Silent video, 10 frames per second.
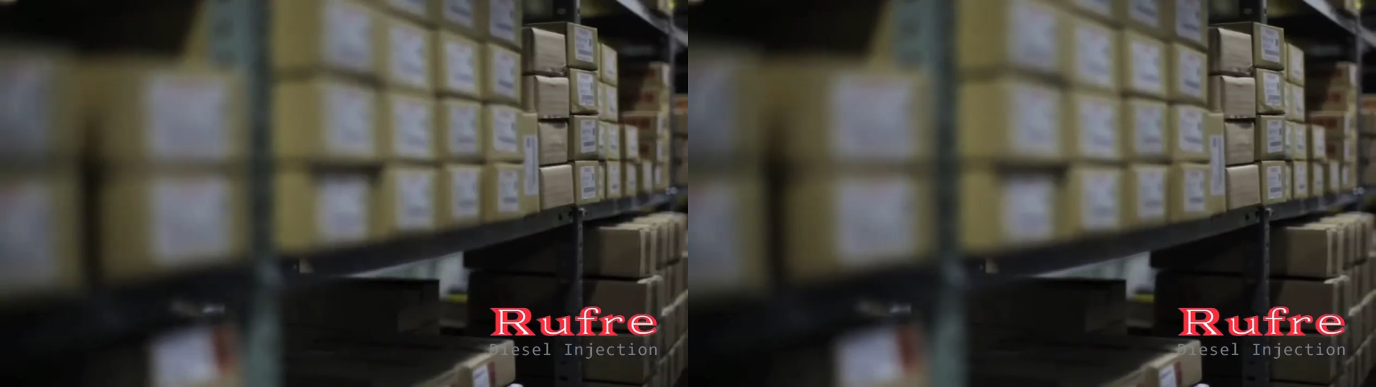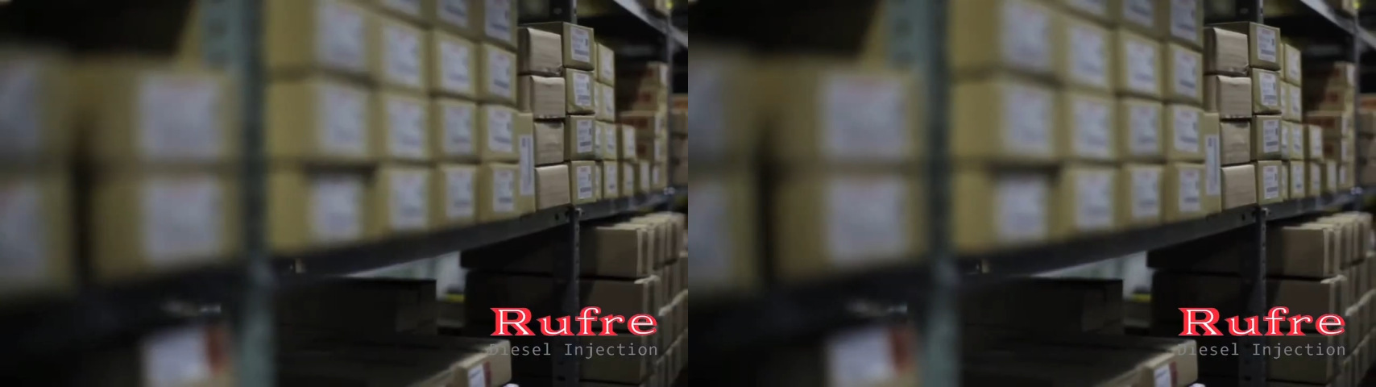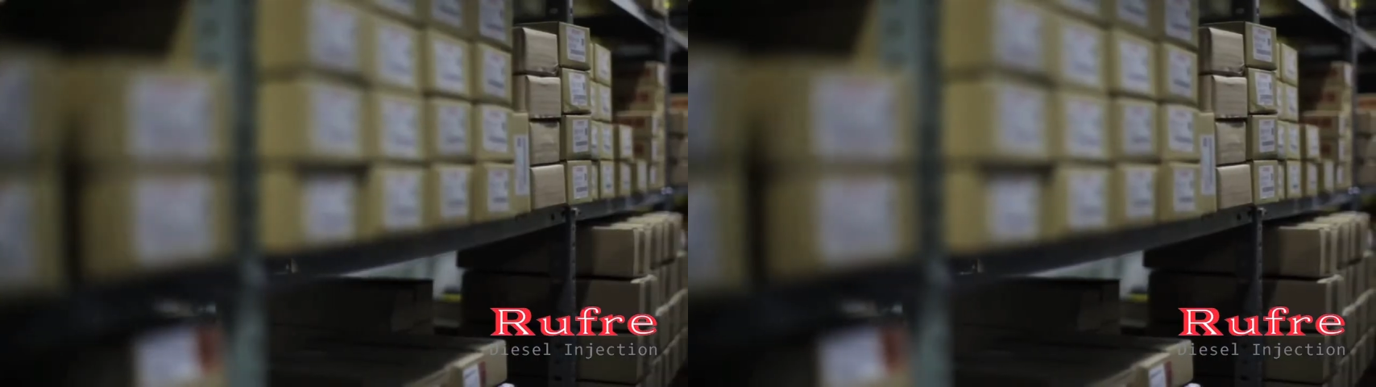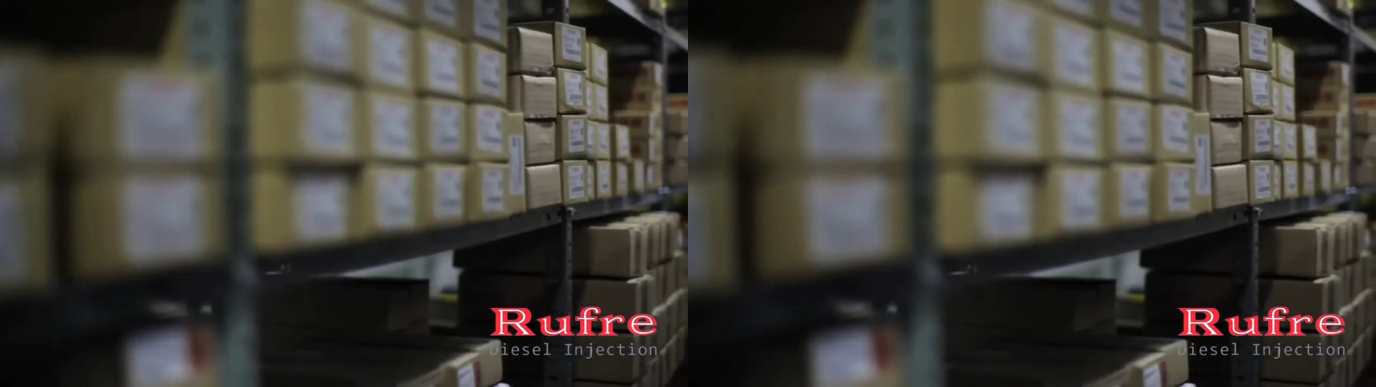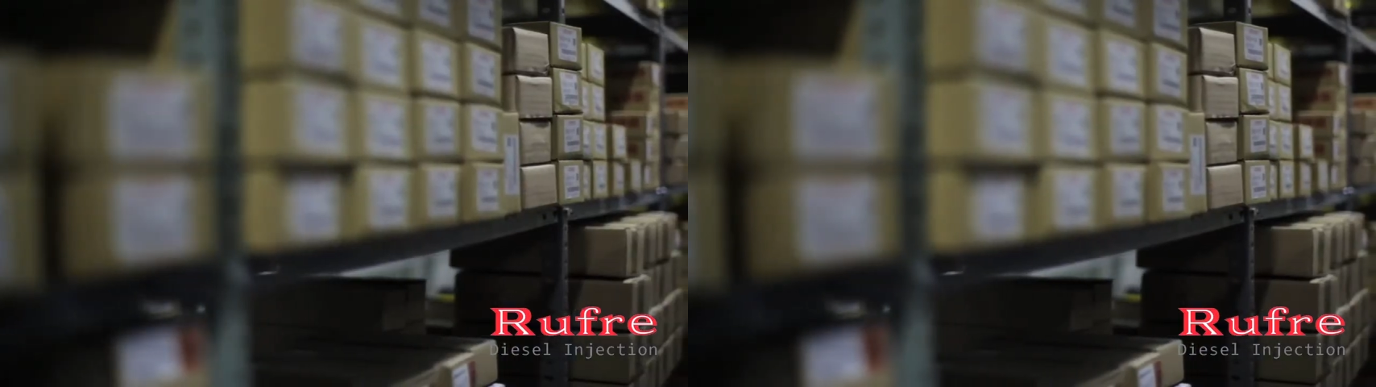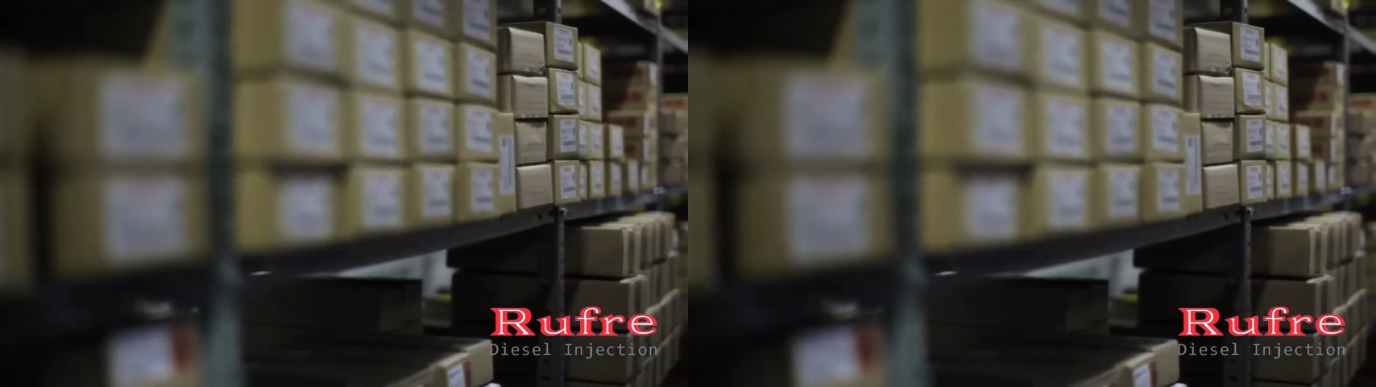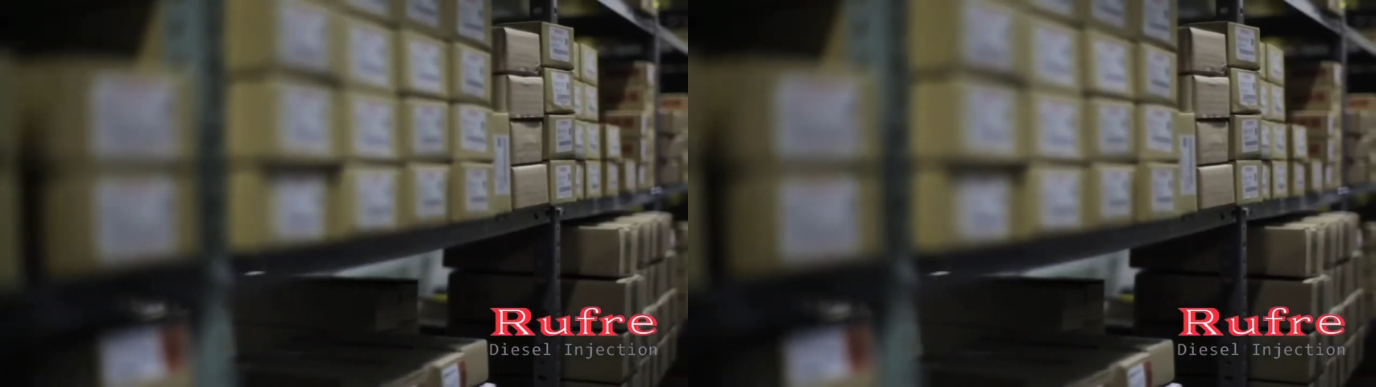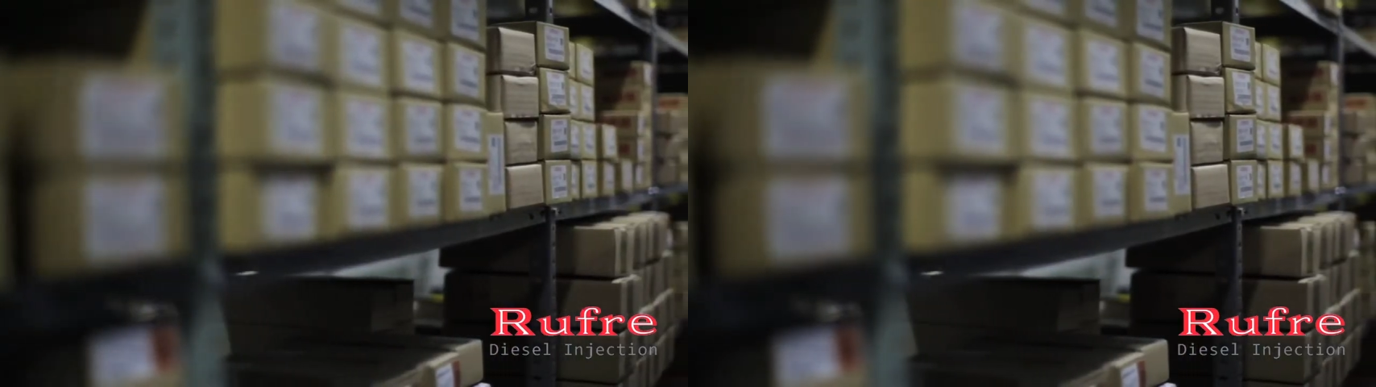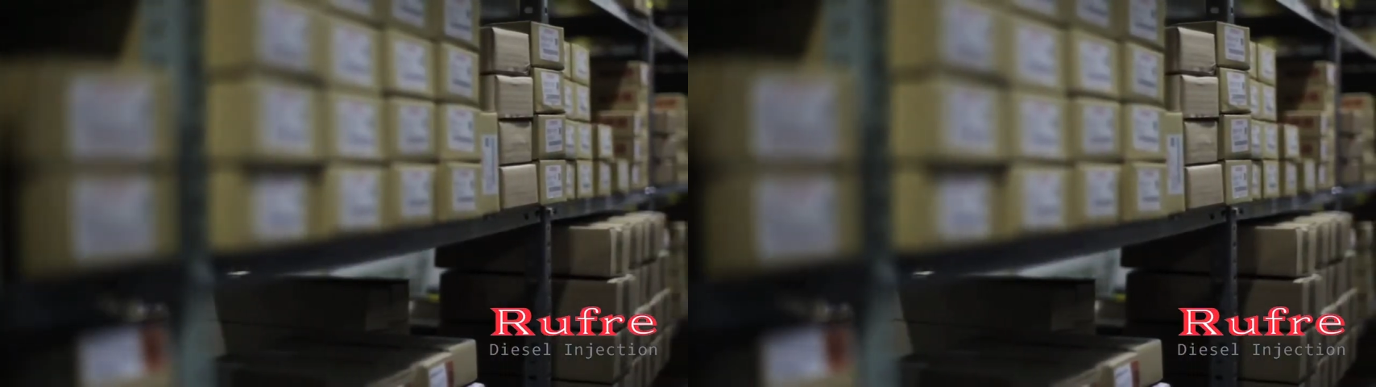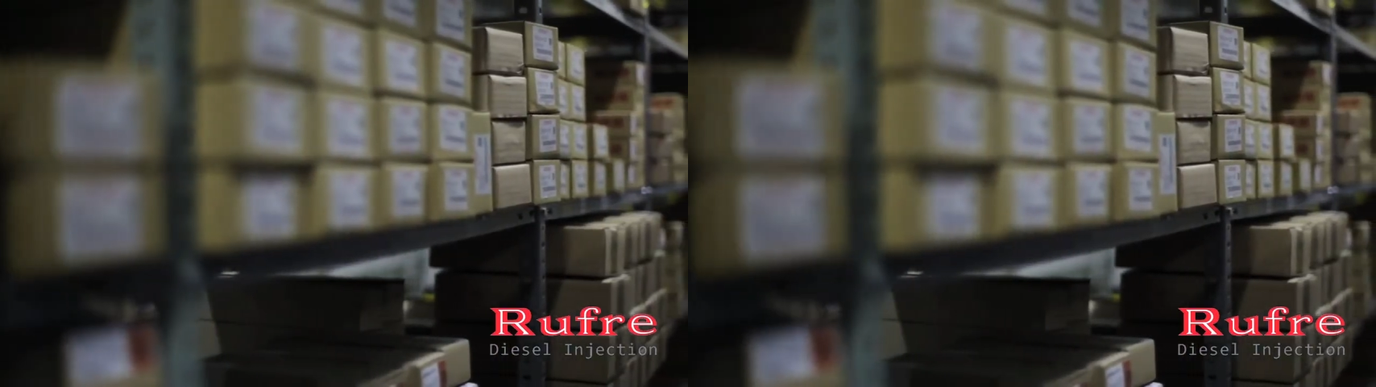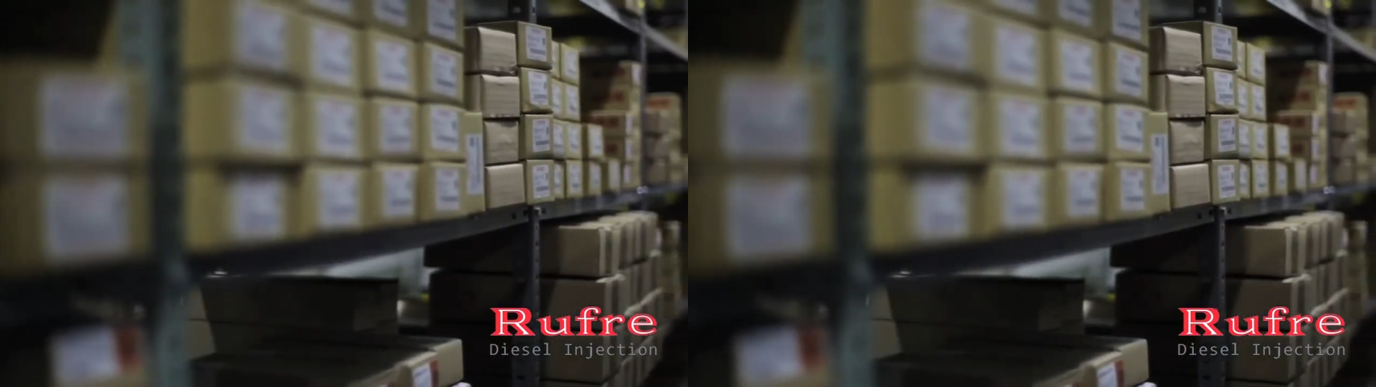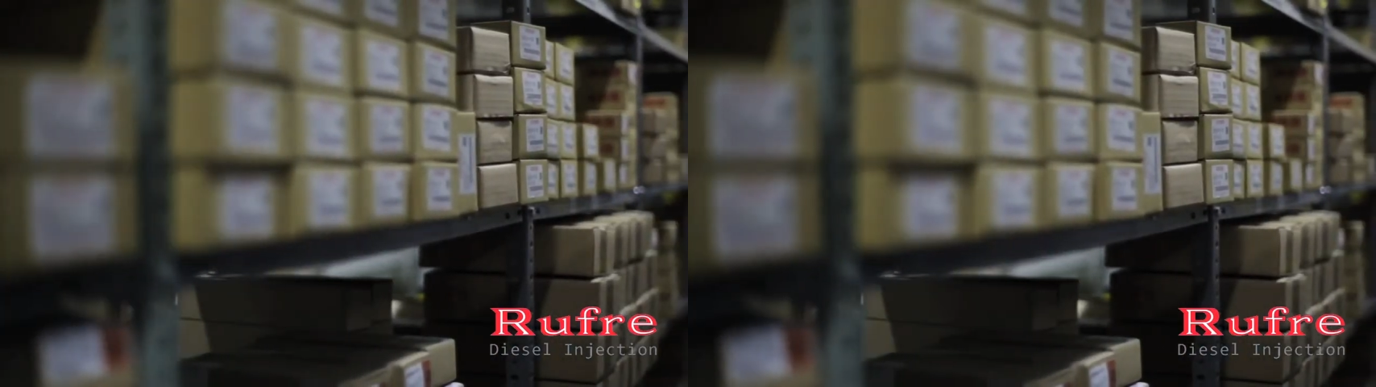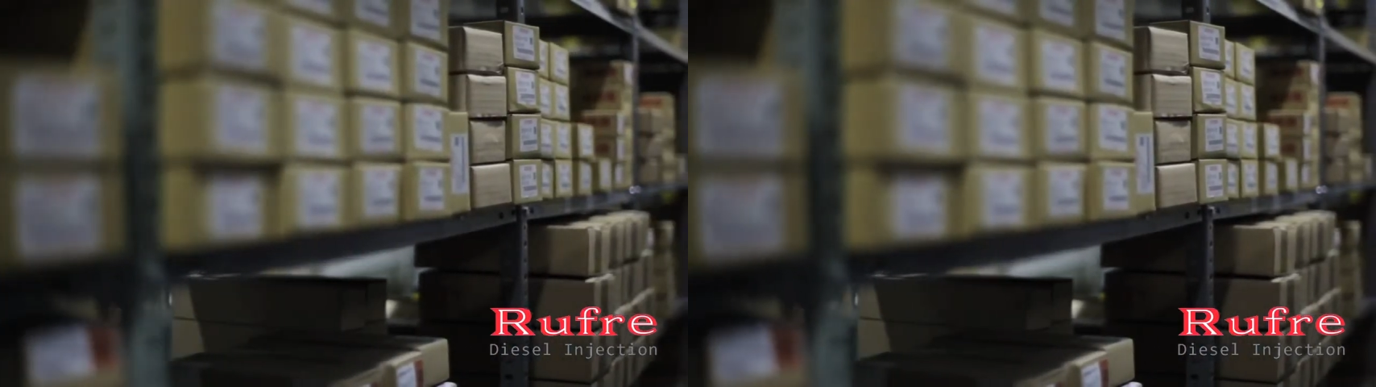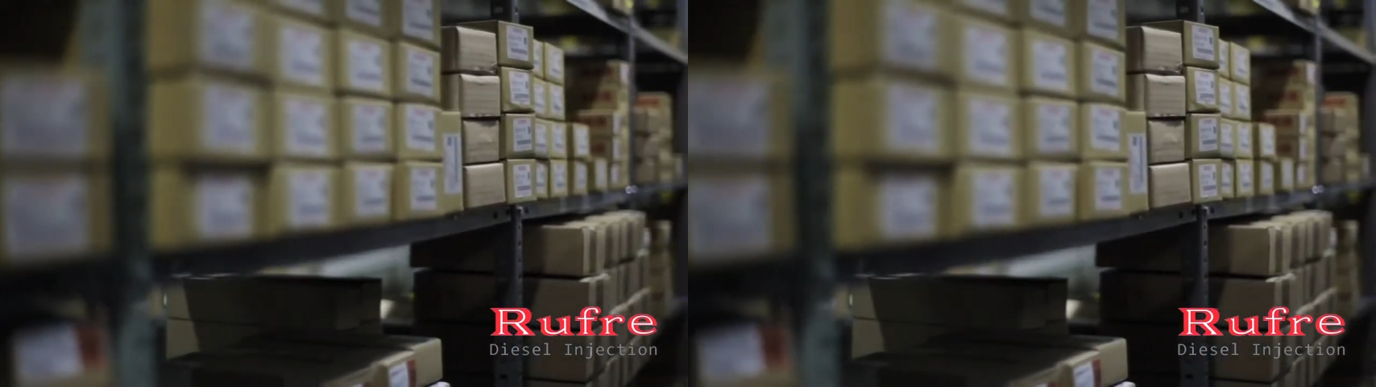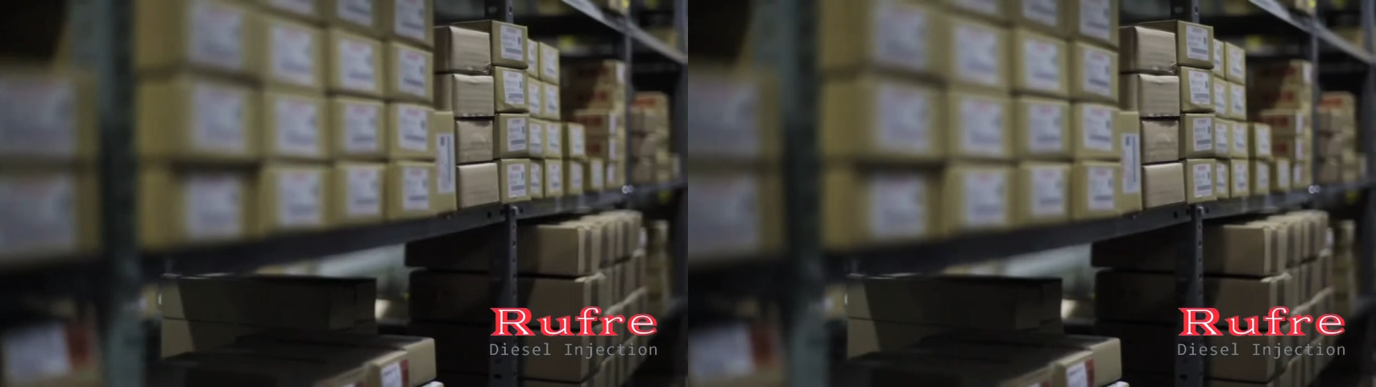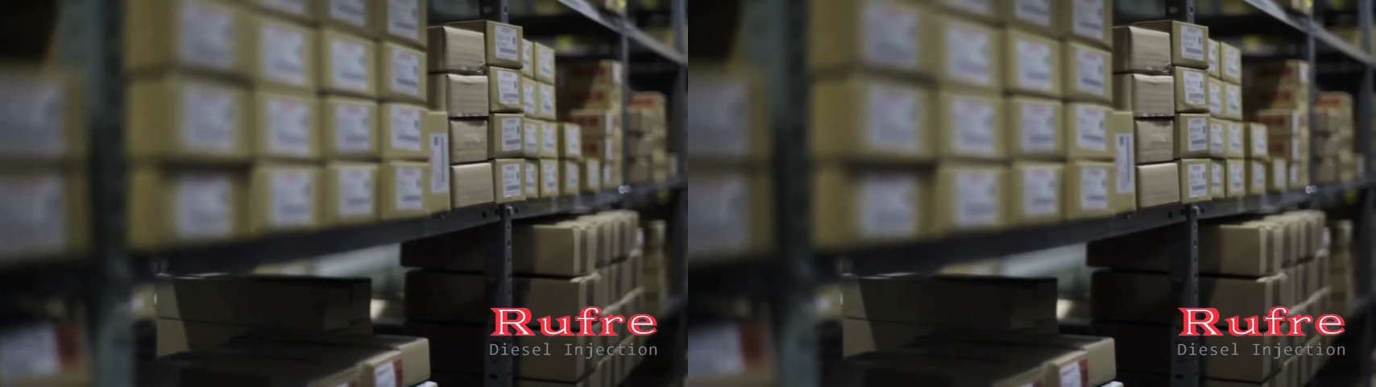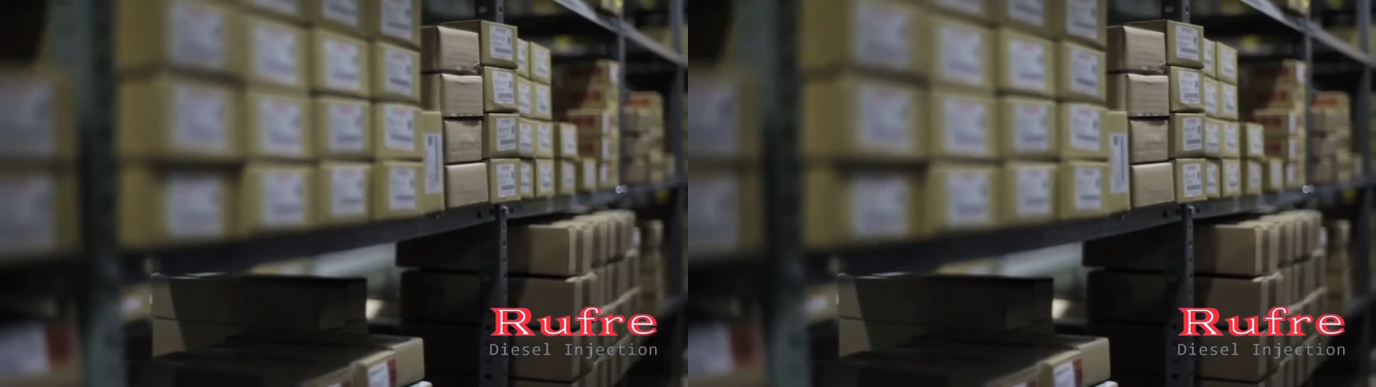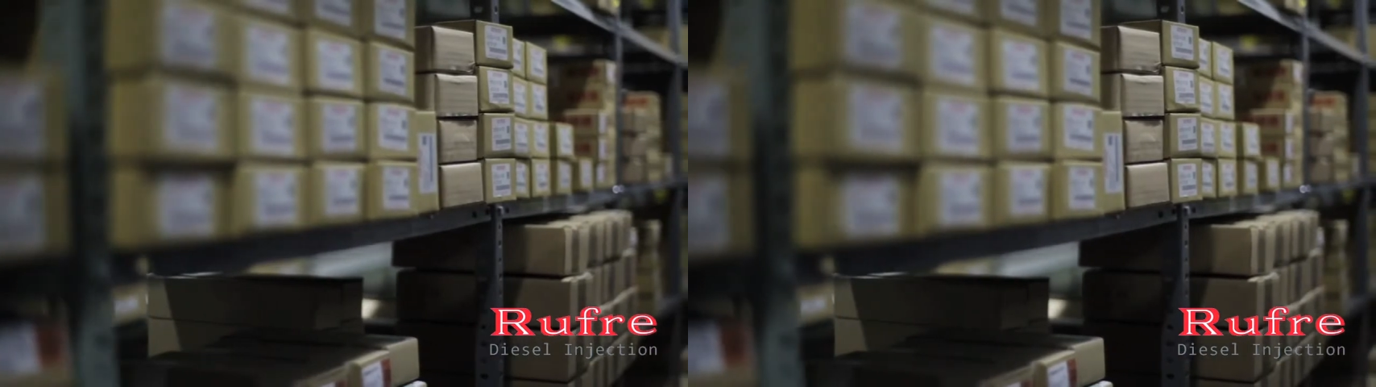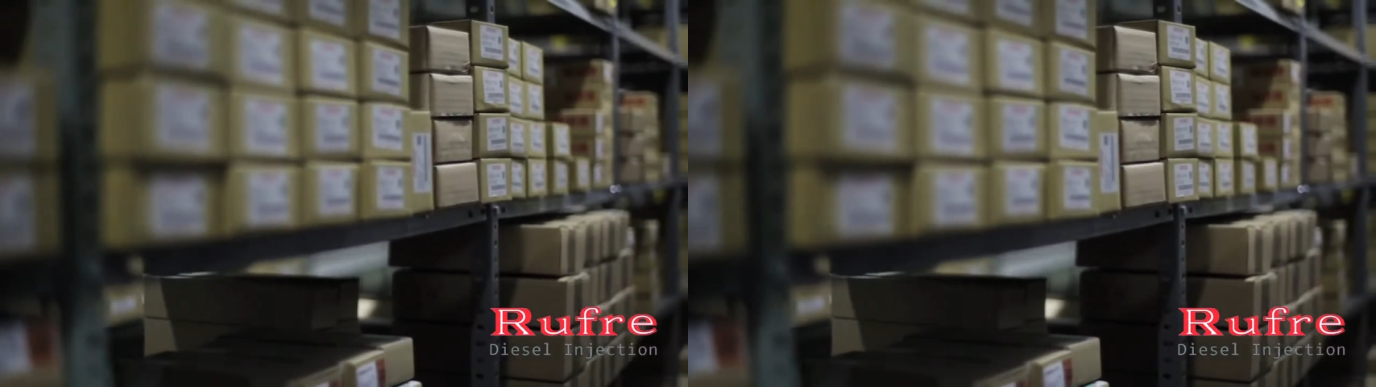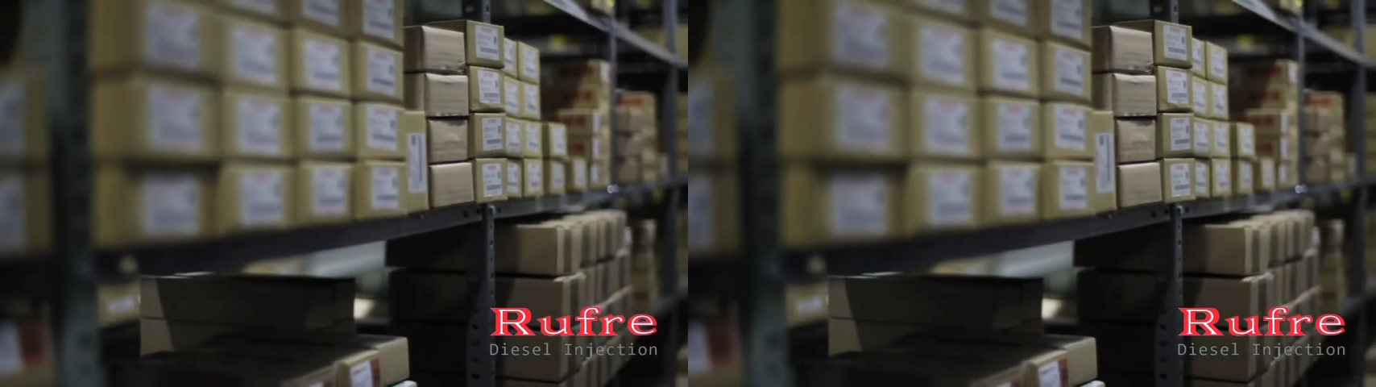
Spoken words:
Nobody's mouth can be seen.